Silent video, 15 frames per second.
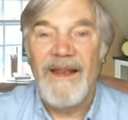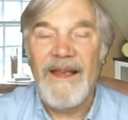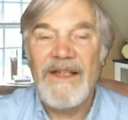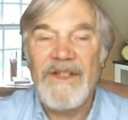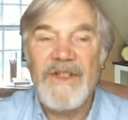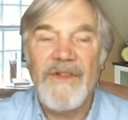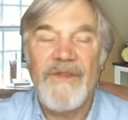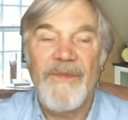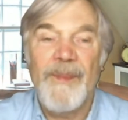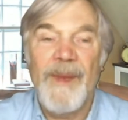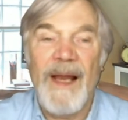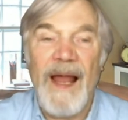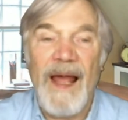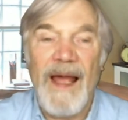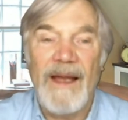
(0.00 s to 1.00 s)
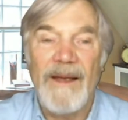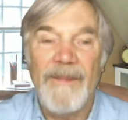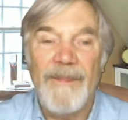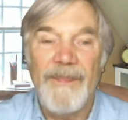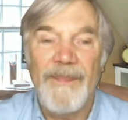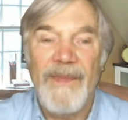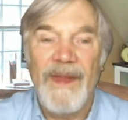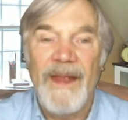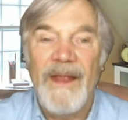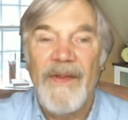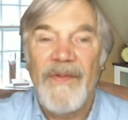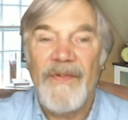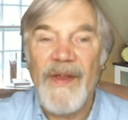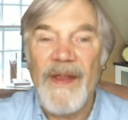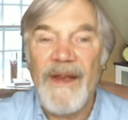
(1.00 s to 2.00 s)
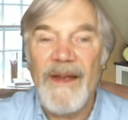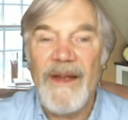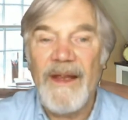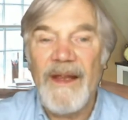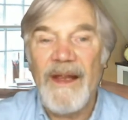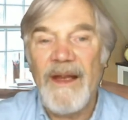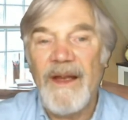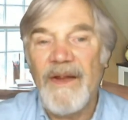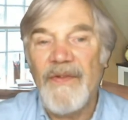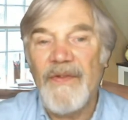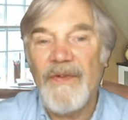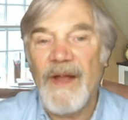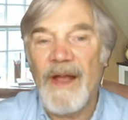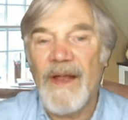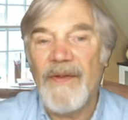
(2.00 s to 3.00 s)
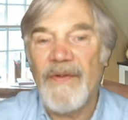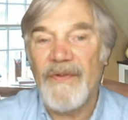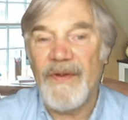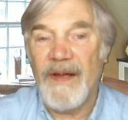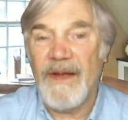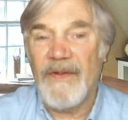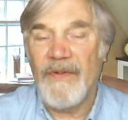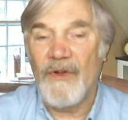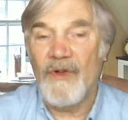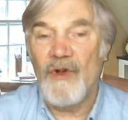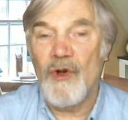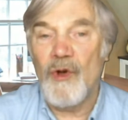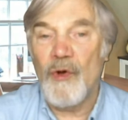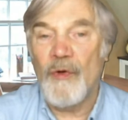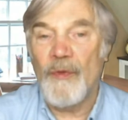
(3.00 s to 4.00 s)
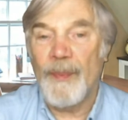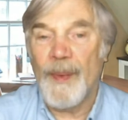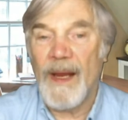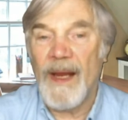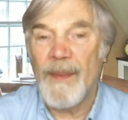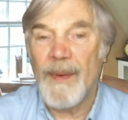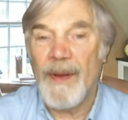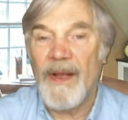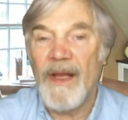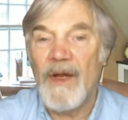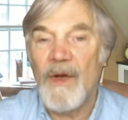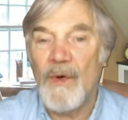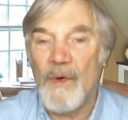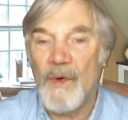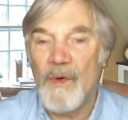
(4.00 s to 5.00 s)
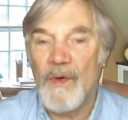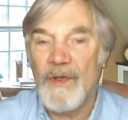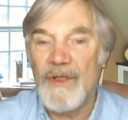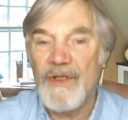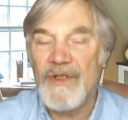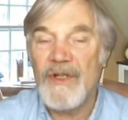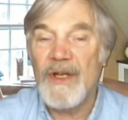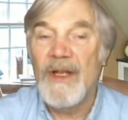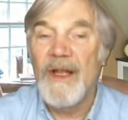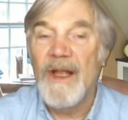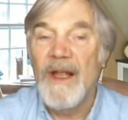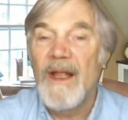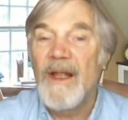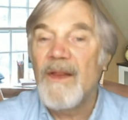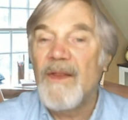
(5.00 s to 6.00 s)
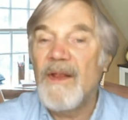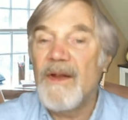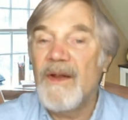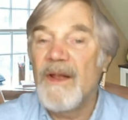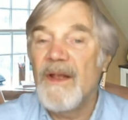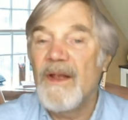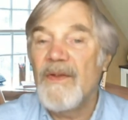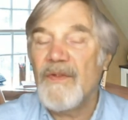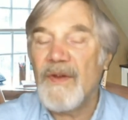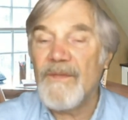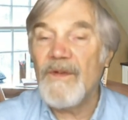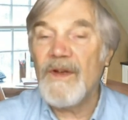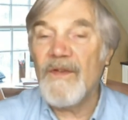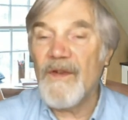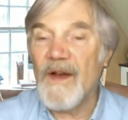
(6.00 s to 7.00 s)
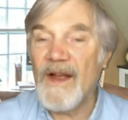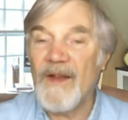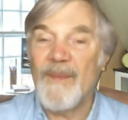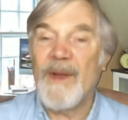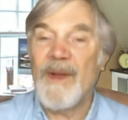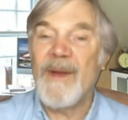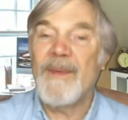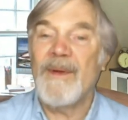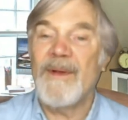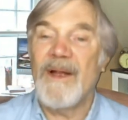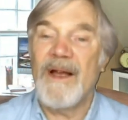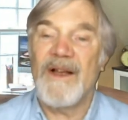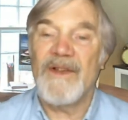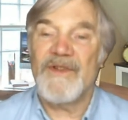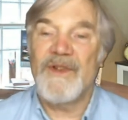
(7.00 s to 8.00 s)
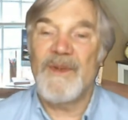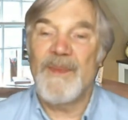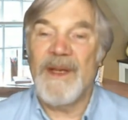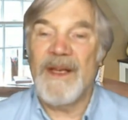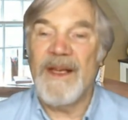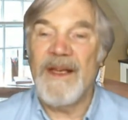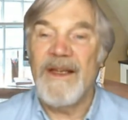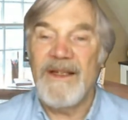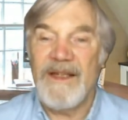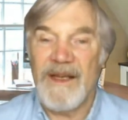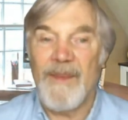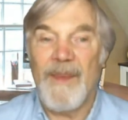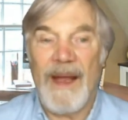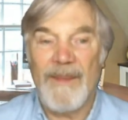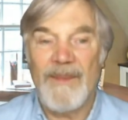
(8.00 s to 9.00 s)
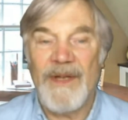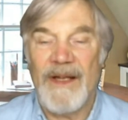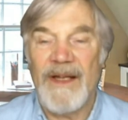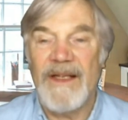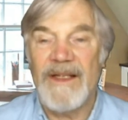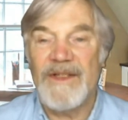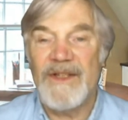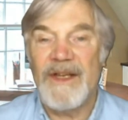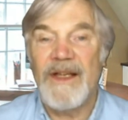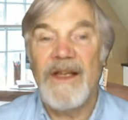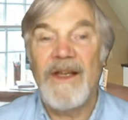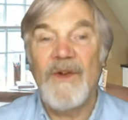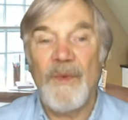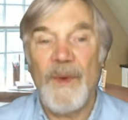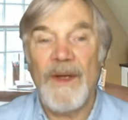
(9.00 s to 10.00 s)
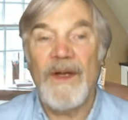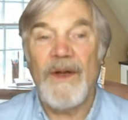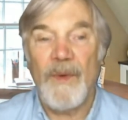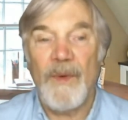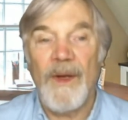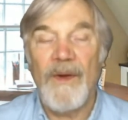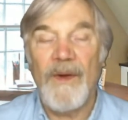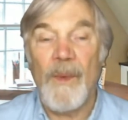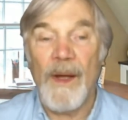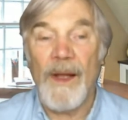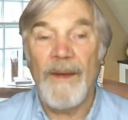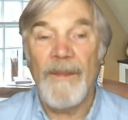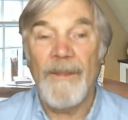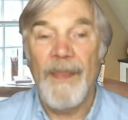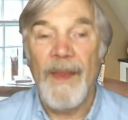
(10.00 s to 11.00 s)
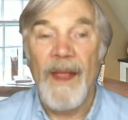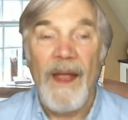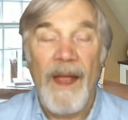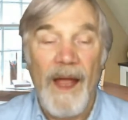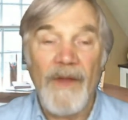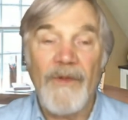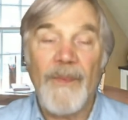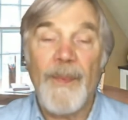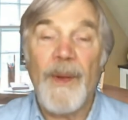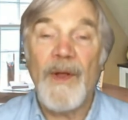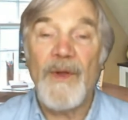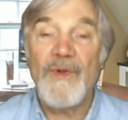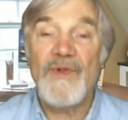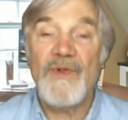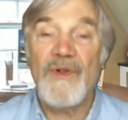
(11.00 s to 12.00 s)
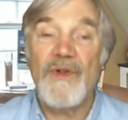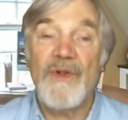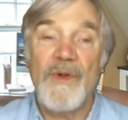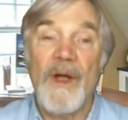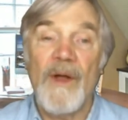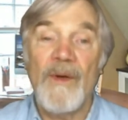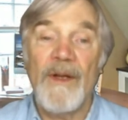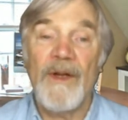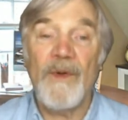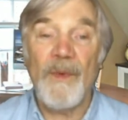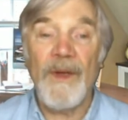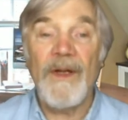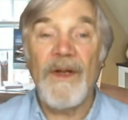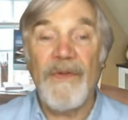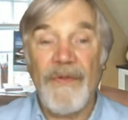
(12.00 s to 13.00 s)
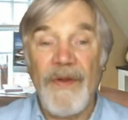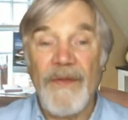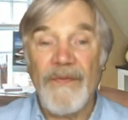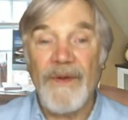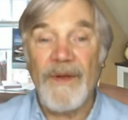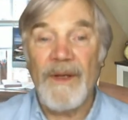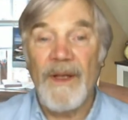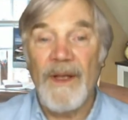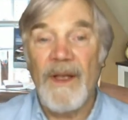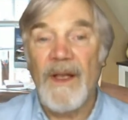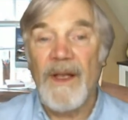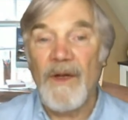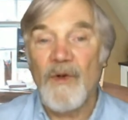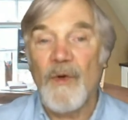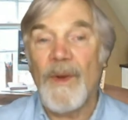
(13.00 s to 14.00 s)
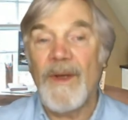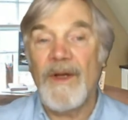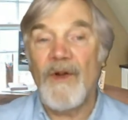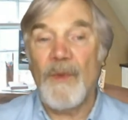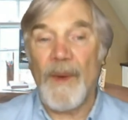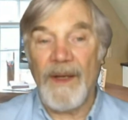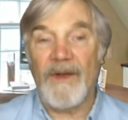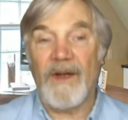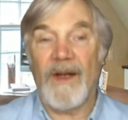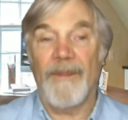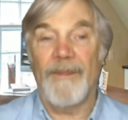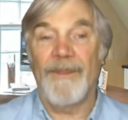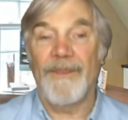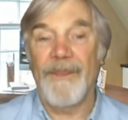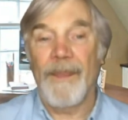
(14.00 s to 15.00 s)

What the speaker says: east of Milan, said in its diocesan newspaper in August that 75 people asked to be debaptized in 2021, as opposed to only 27 in 2020.